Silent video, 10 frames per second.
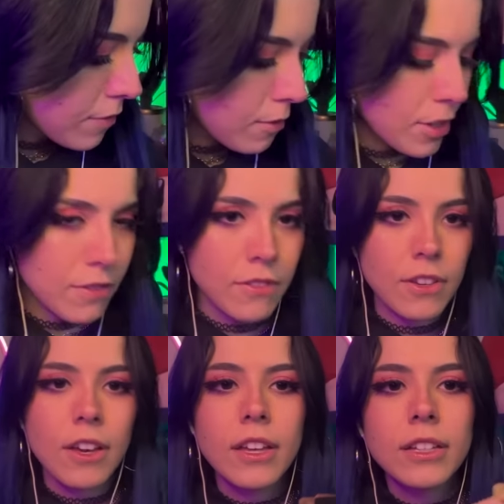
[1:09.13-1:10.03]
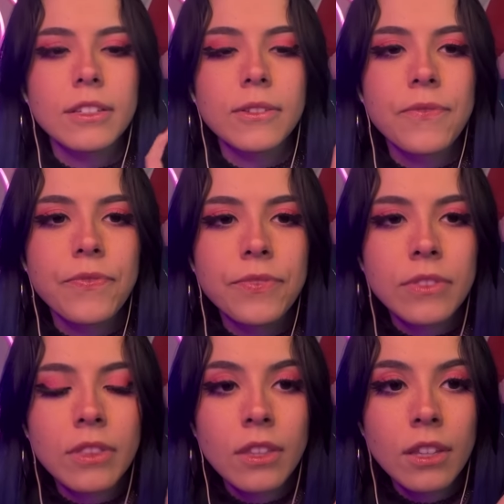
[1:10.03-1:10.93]
We've got
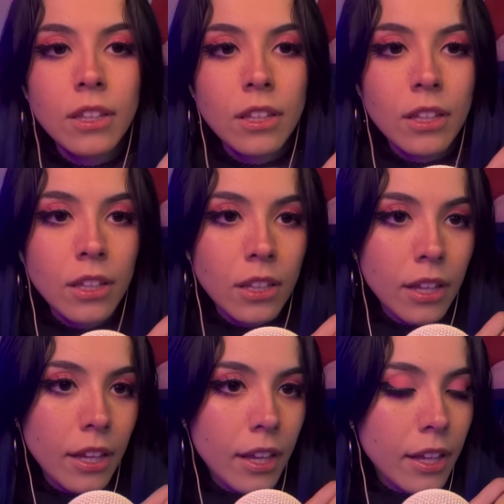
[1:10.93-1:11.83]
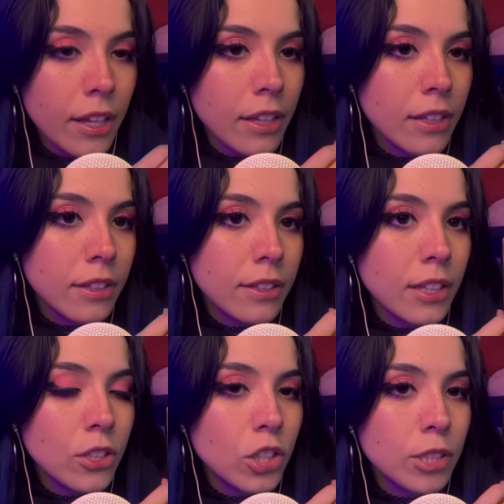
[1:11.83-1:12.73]
a
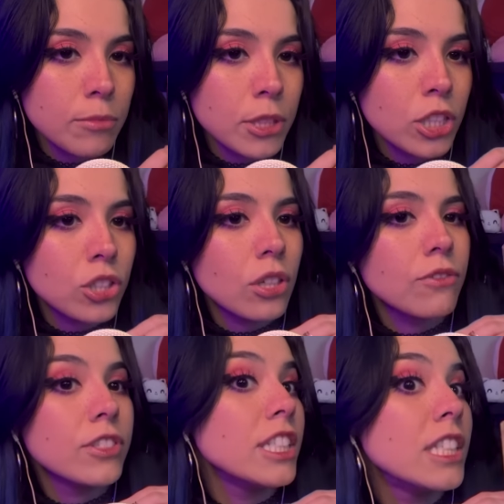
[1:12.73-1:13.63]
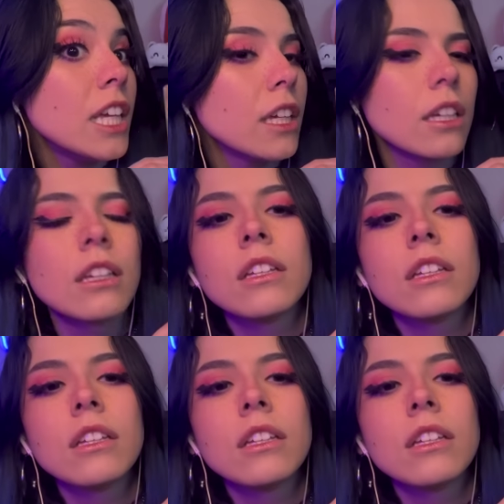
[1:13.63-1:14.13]
little Bichon Frise